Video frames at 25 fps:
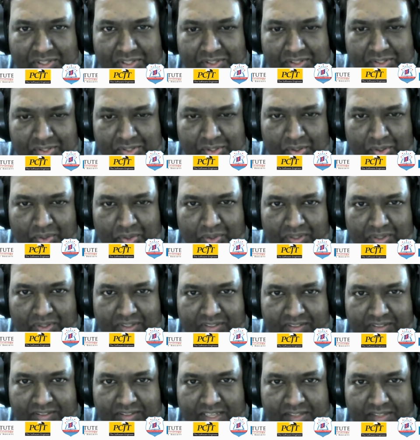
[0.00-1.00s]
So
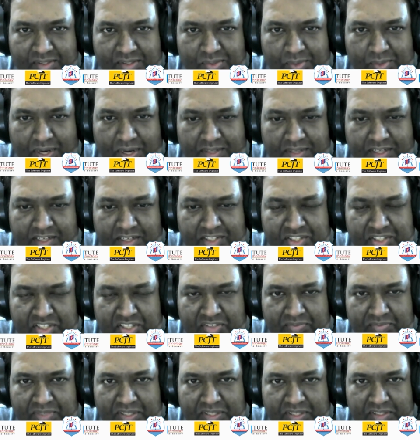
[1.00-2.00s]
that's quite an
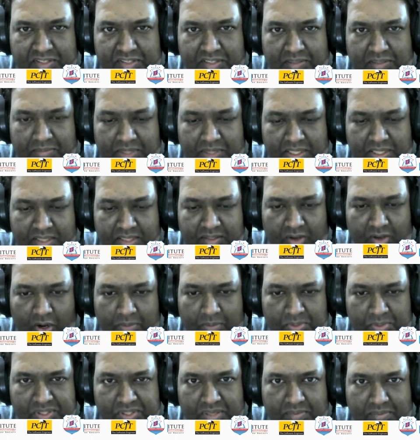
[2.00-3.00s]
achievement. Immediate,
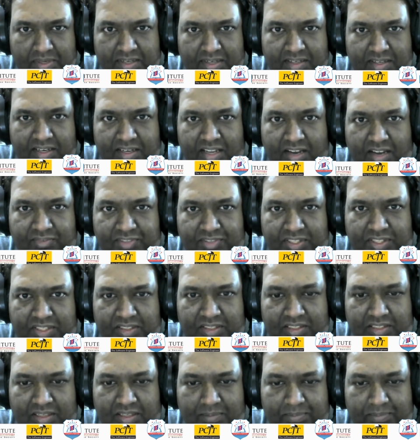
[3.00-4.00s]
almost immediately after
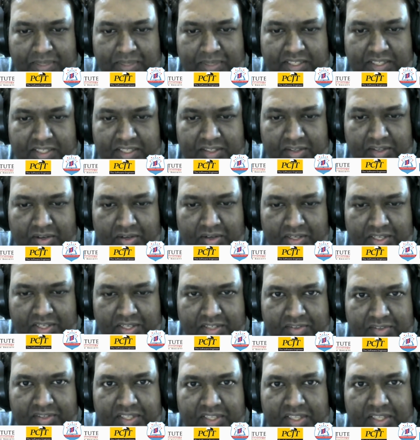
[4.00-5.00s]
completing your
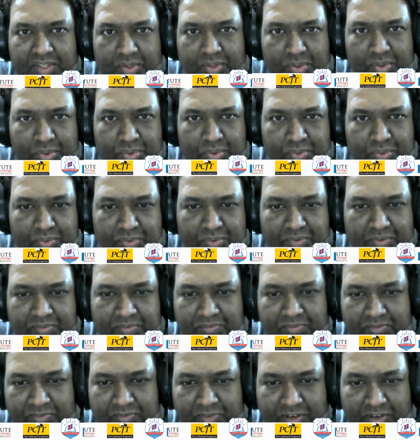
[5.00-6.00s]
degree, you
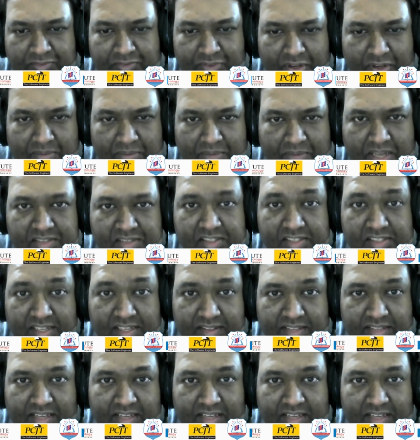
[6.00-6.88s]
went for your master's.